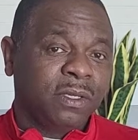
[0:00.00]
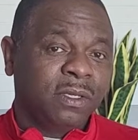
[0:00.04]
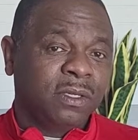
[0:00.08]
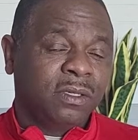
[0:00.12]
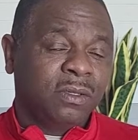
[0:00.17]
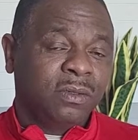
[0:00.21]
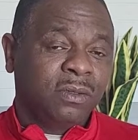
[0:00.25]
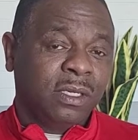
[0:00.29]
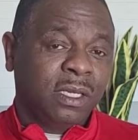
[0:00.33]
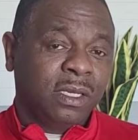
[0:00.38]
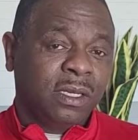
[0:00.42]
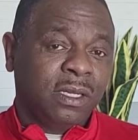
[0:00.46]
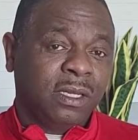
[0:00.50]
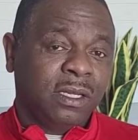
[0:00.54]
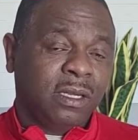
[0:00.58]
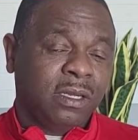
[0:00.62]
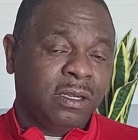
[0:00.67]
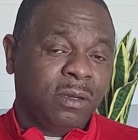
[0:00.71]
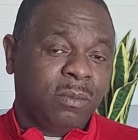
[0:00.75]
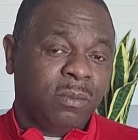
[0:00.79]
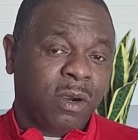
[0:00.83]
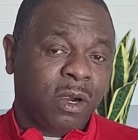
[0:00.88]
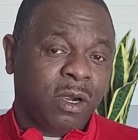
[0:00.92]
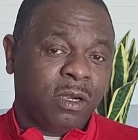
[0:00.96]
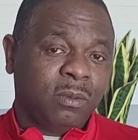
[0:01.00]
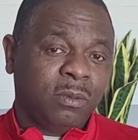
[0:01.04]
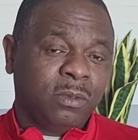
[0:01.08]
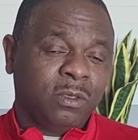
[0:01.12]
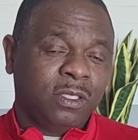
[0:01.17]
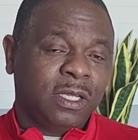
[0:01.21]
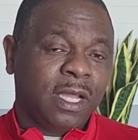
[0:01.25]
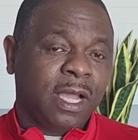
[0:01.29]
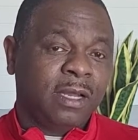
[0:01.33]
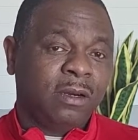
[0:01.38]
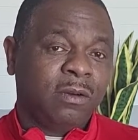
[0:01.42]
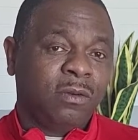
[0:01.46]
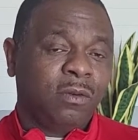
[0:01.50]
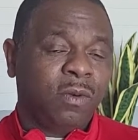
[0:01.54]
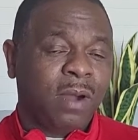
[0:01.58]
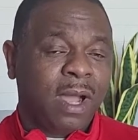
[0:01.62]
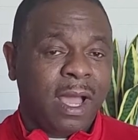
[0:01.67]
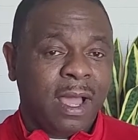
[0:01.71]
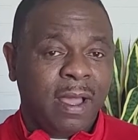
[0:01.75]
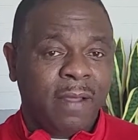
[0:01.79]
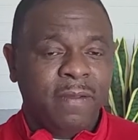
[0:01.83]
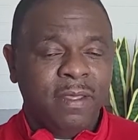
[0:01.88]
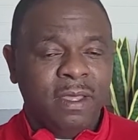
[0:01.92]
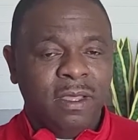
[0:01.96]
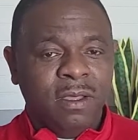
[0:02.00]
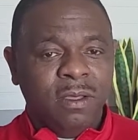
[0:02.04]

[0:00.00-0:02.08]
to get a clear marketable title. Why?